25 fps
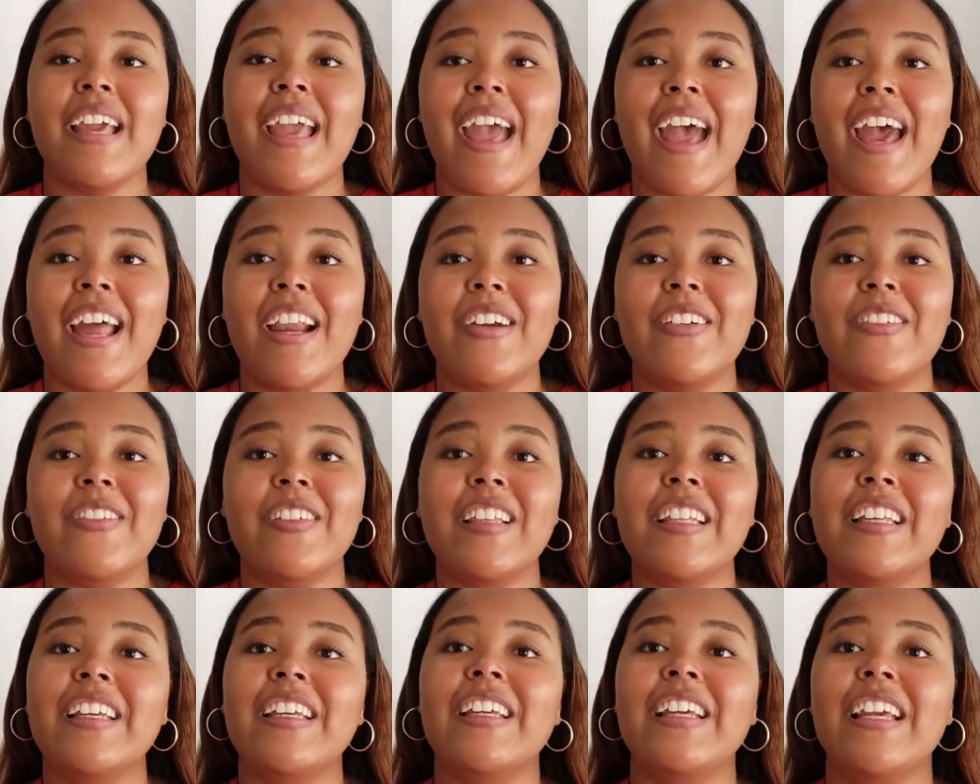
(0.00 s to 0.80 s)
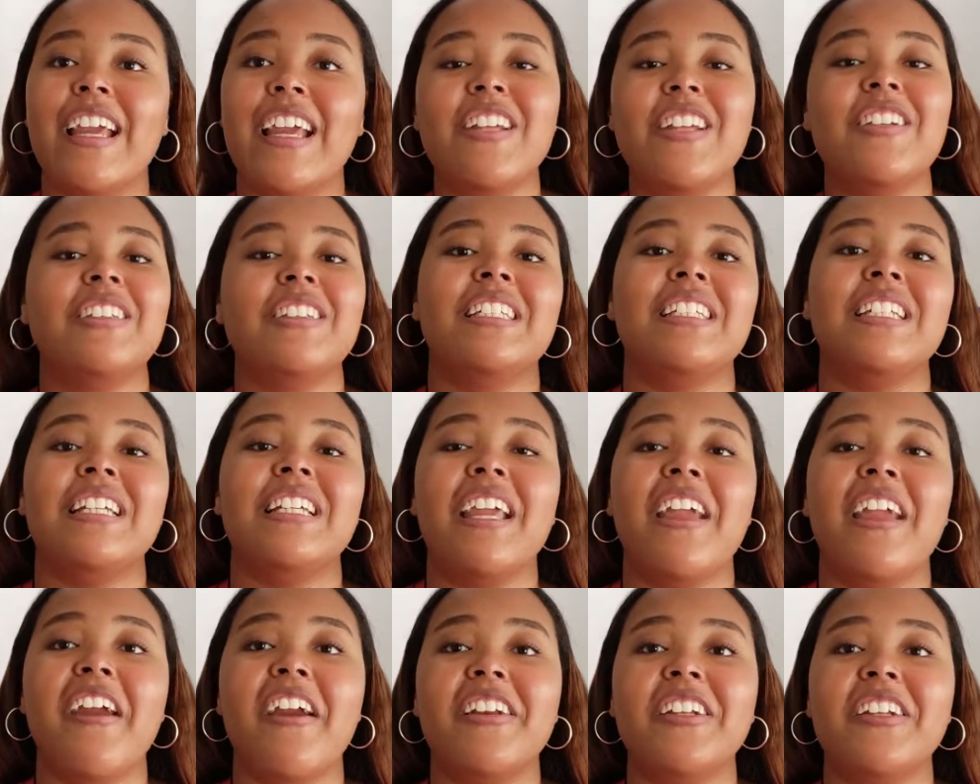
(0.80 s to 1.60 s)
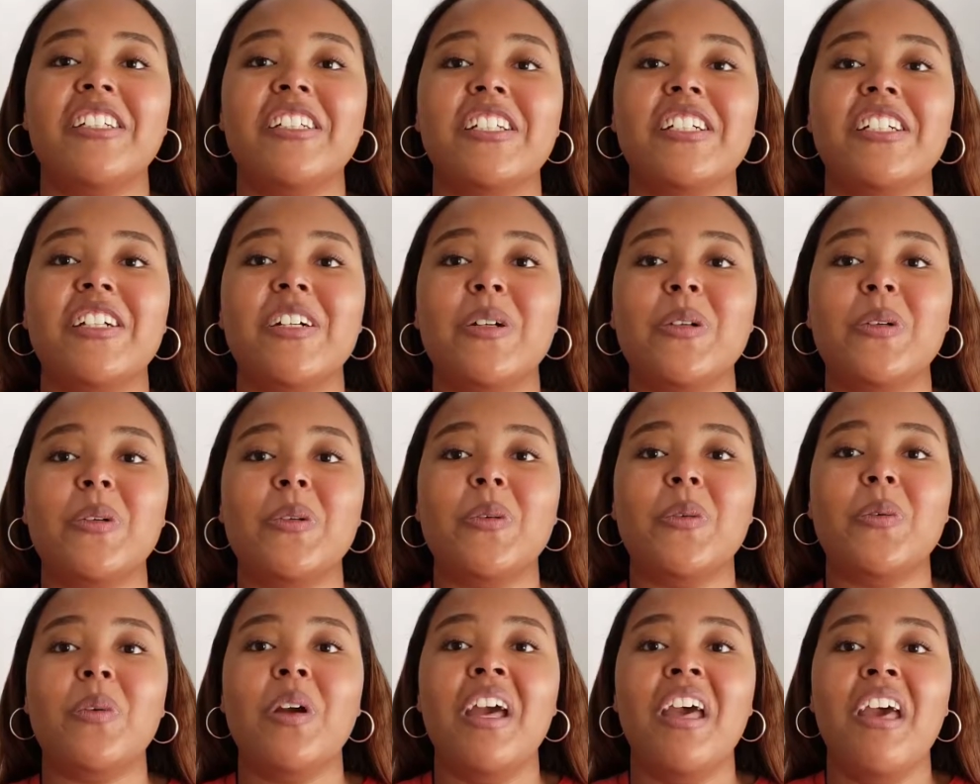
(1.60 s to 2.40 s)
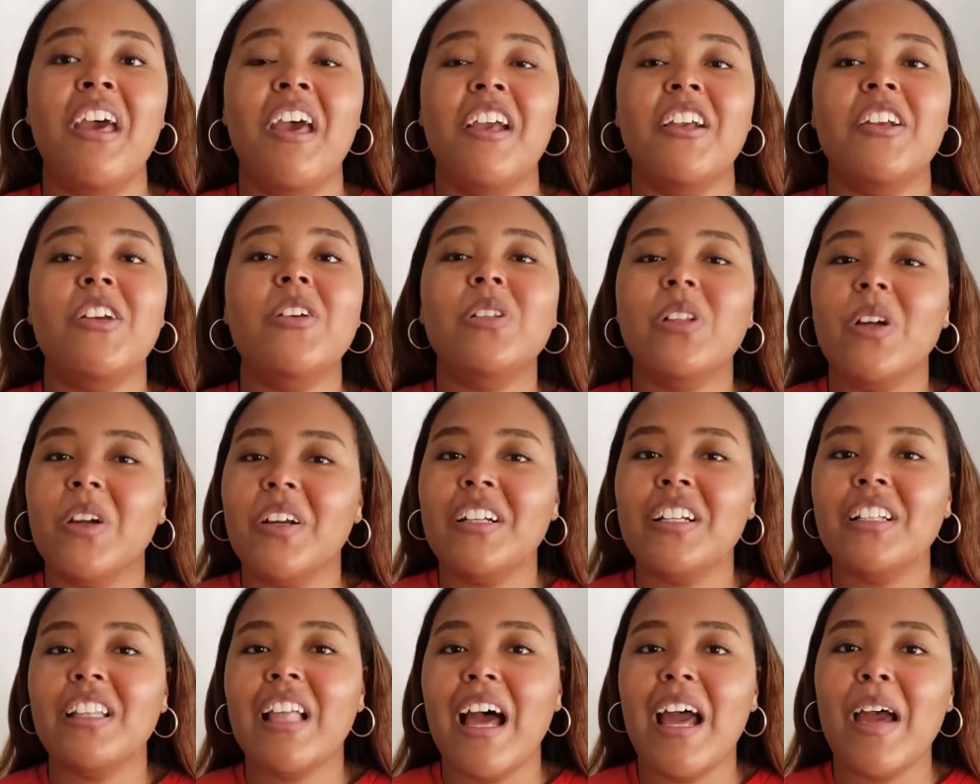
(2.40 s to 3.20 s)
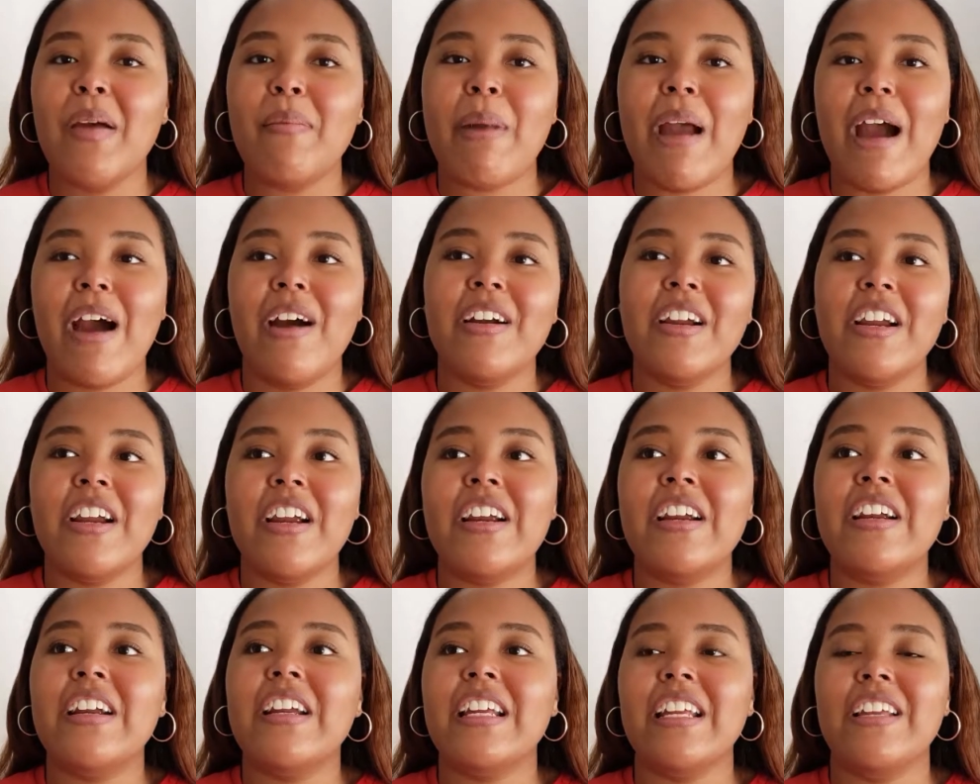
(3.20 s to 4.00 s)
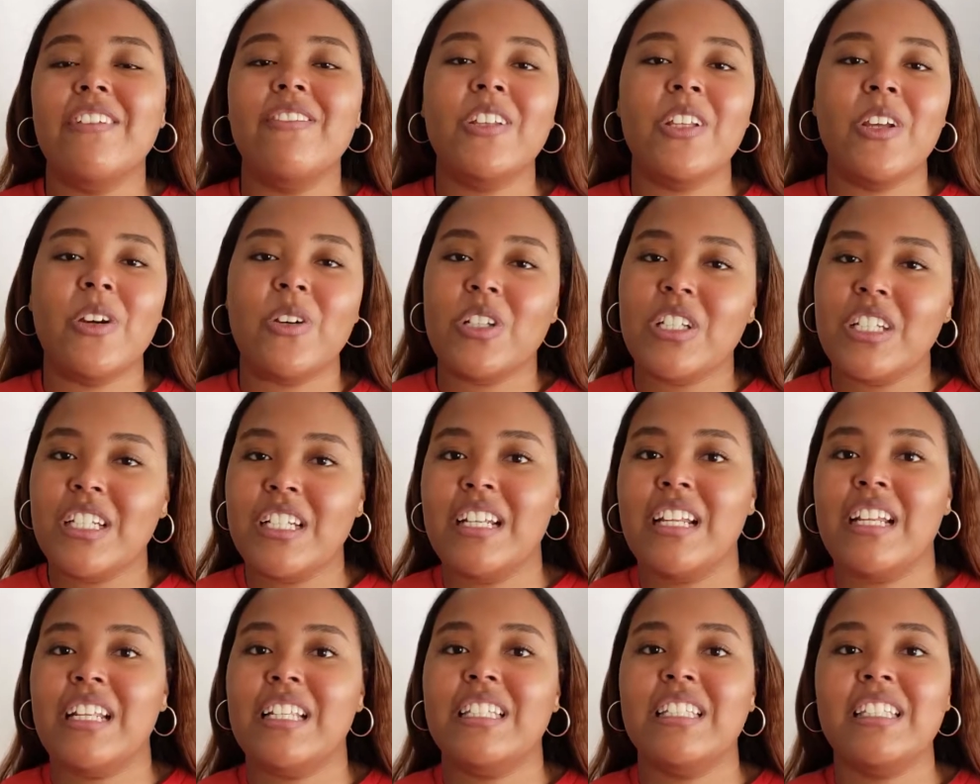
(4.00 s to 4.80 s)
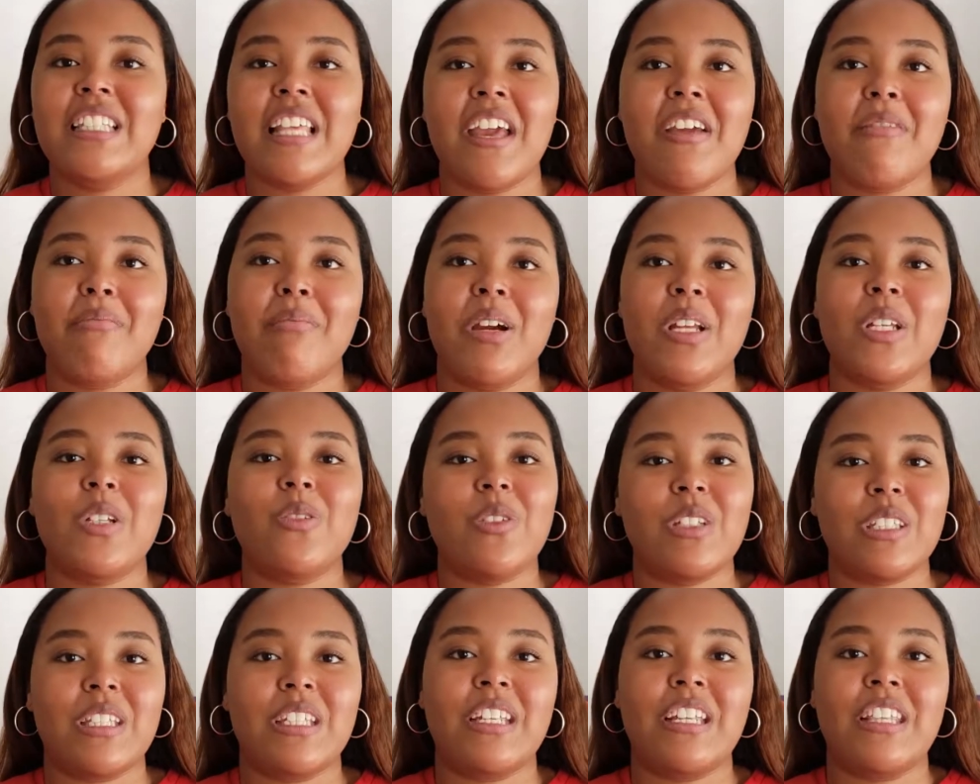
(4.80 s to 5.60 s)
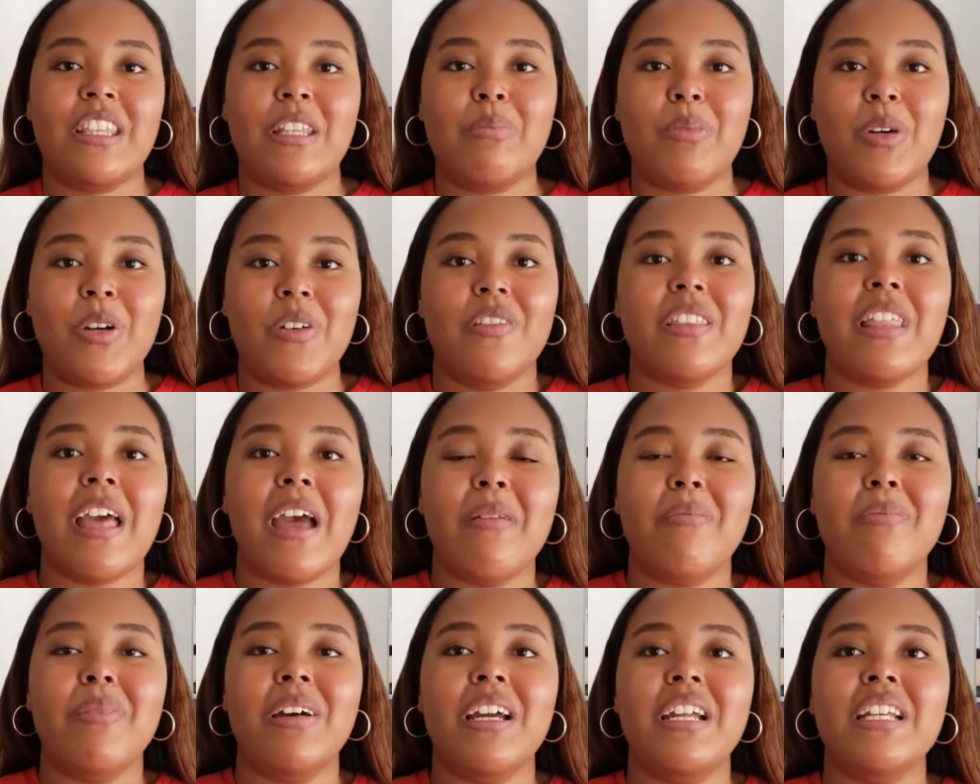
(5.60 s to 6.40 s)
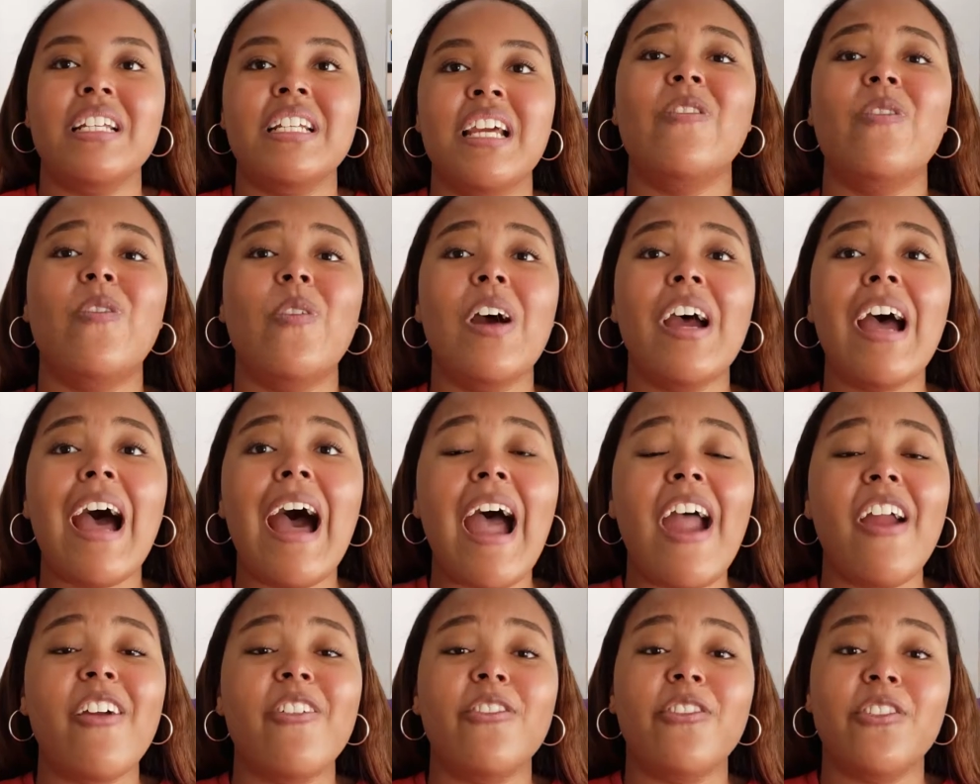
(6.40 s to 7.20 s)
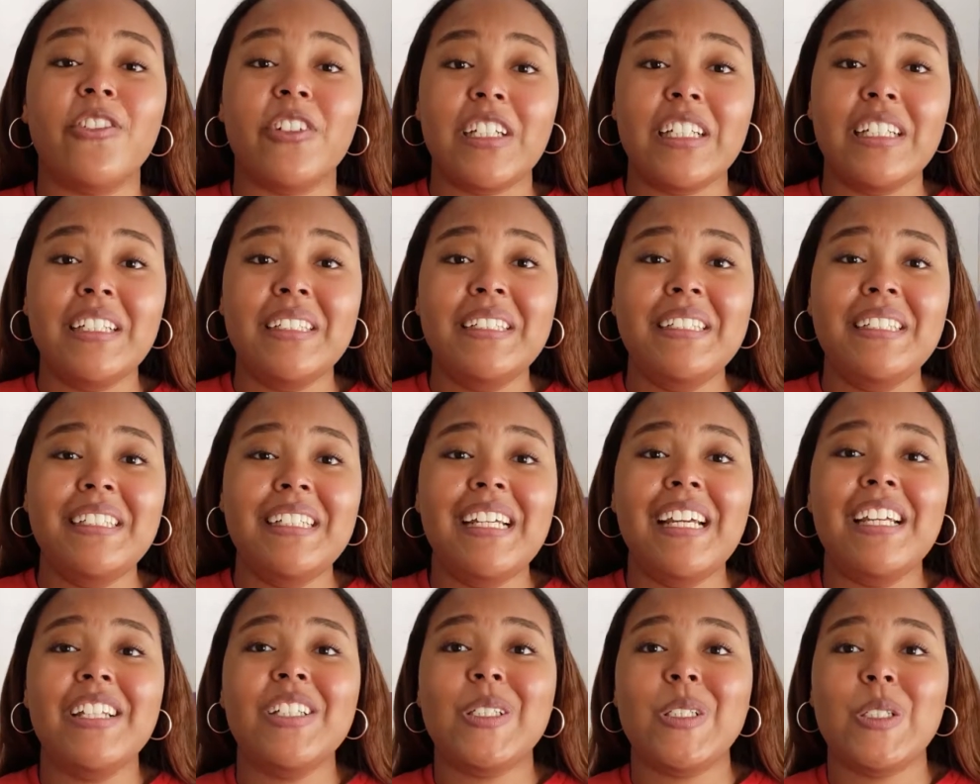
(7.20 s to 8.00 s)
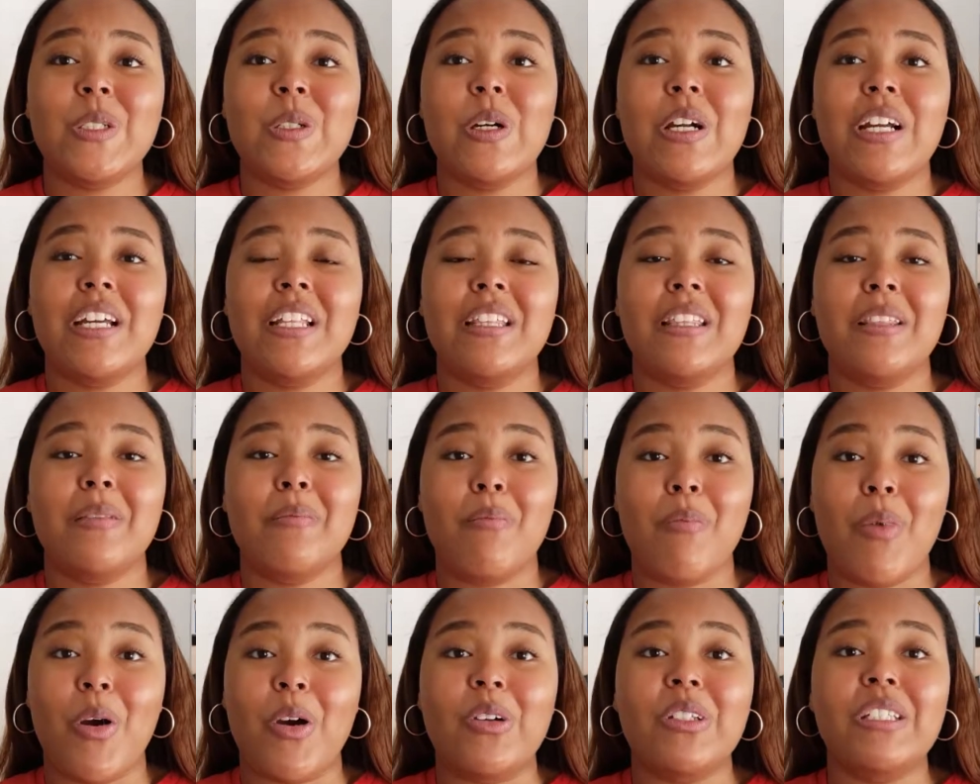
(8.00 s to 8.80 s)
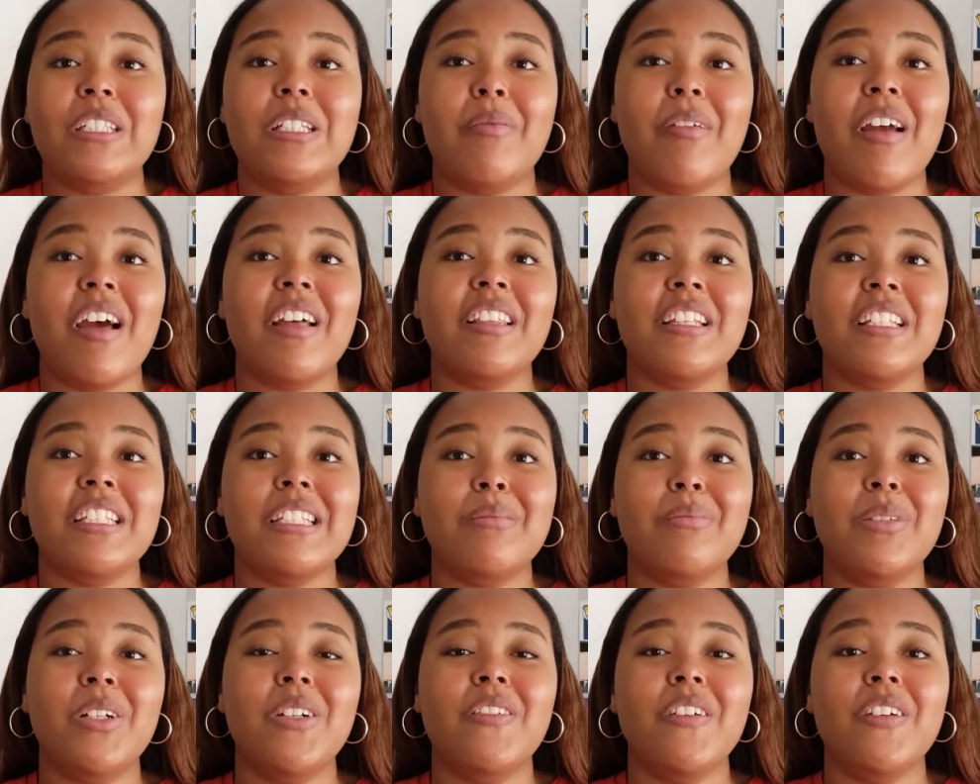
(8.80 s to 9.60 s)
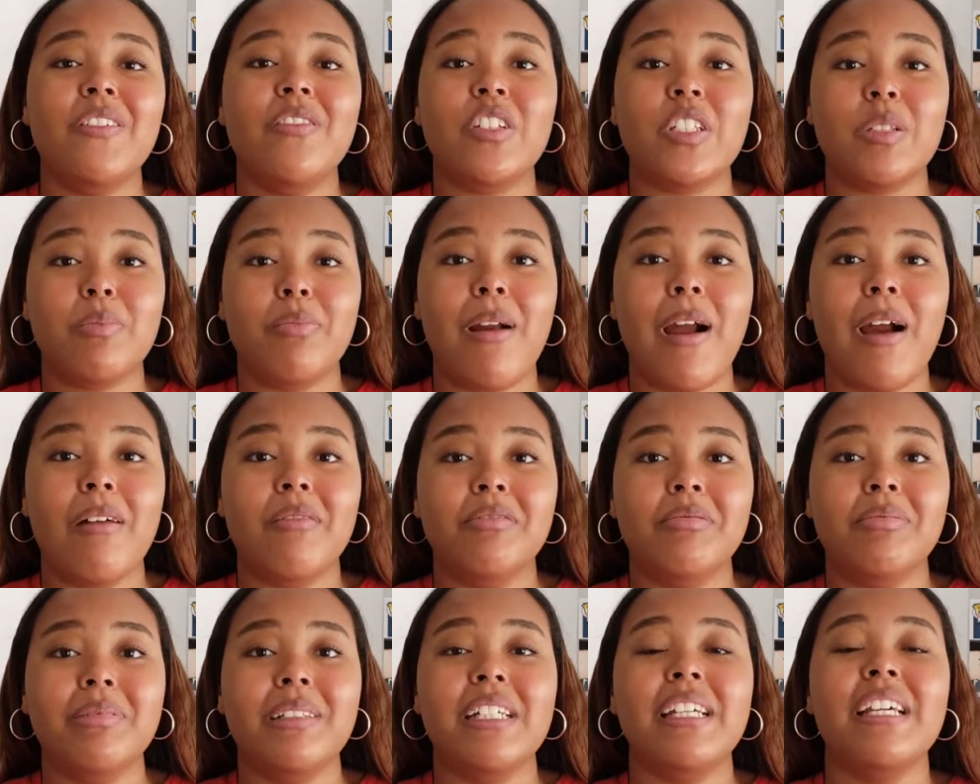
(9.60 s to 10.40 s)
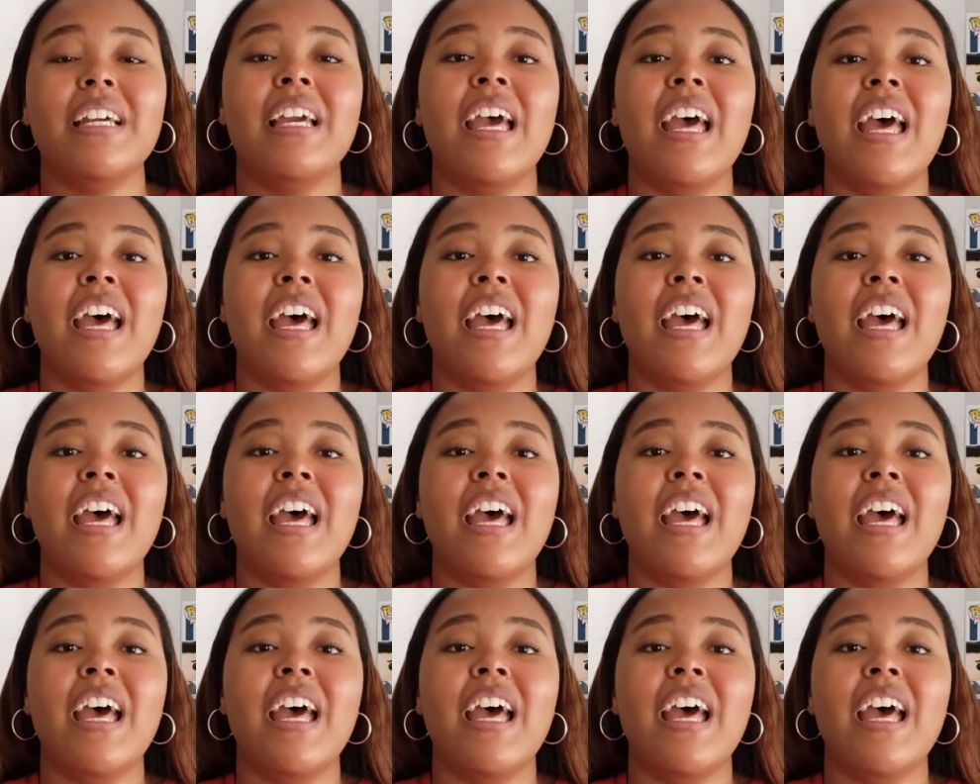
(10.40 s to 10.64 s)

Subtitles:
had a really interesting character who you learned a lot about her, even though she didn't say much, wasn't in the movie that much. What I really enjoyed most about this movie was probably